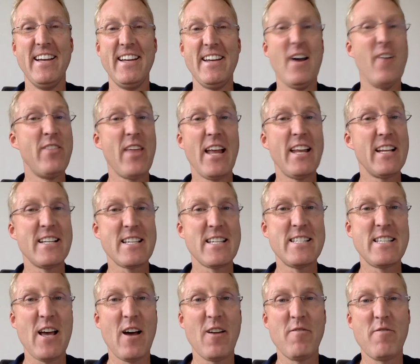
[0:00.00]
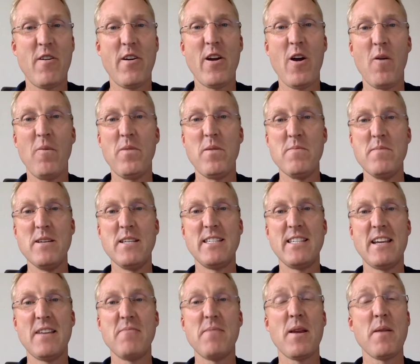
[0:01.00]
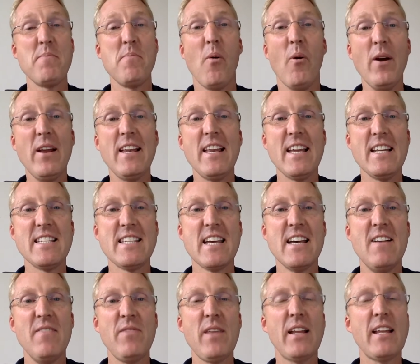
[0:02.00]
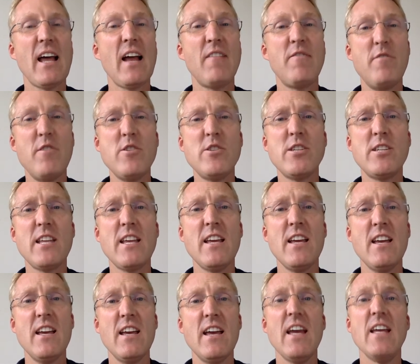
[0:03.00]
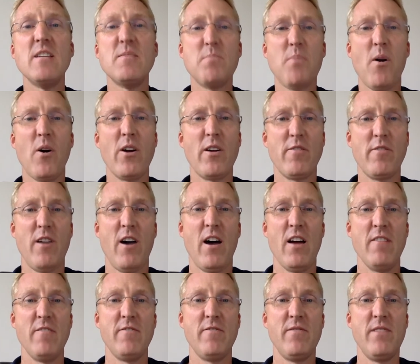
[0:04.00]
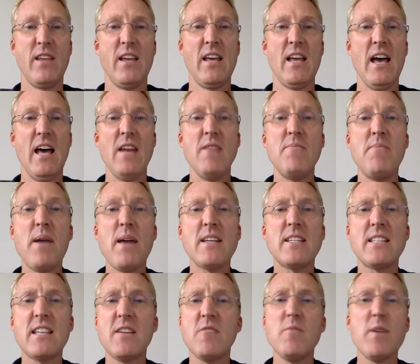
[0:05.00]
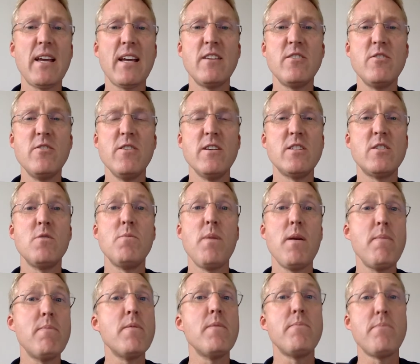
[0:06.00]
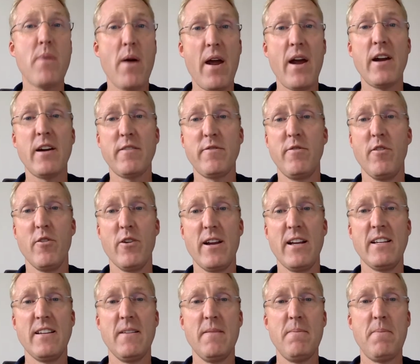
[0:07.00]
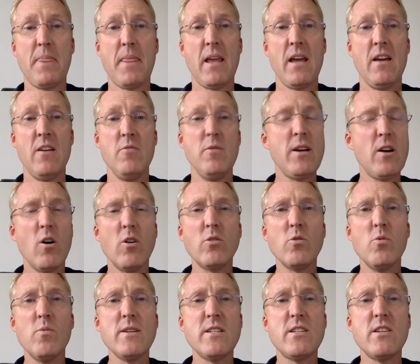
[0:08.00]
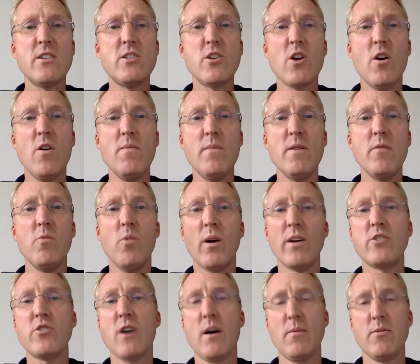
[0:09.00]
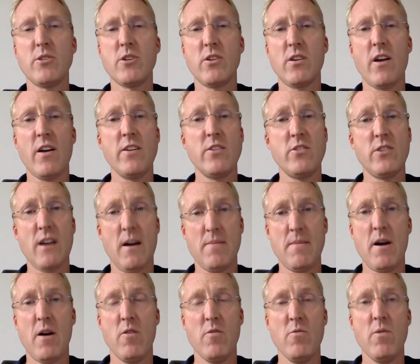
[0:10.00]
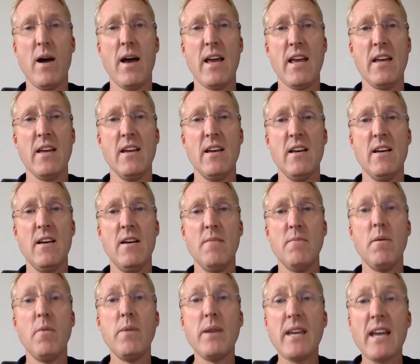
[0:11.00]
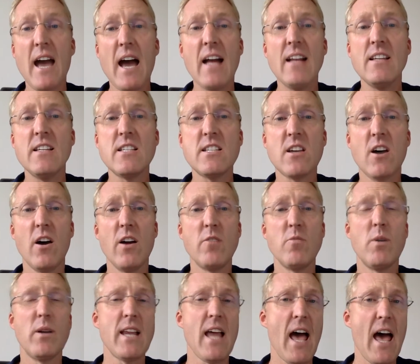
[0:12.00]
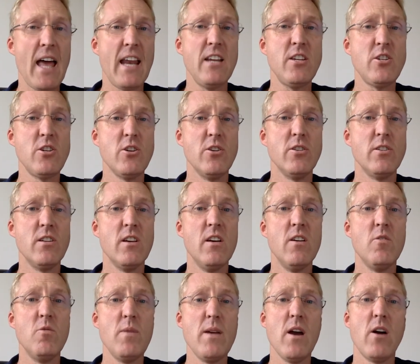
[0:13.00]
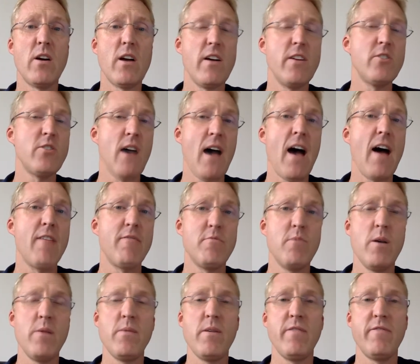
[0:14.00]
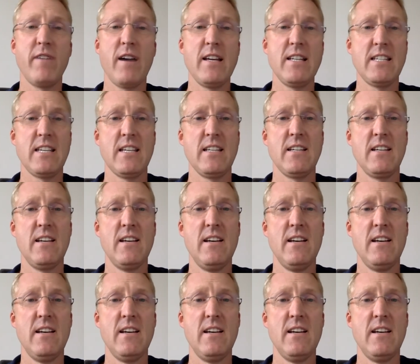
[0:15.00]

Now, that doesn't sound very optimistic, but the point is that adversity is part of life. And the best thing we can do is to be prepared for it. We can't always determine what troubles are going to come our way, but we can decide what attitude we are going to have when we face it.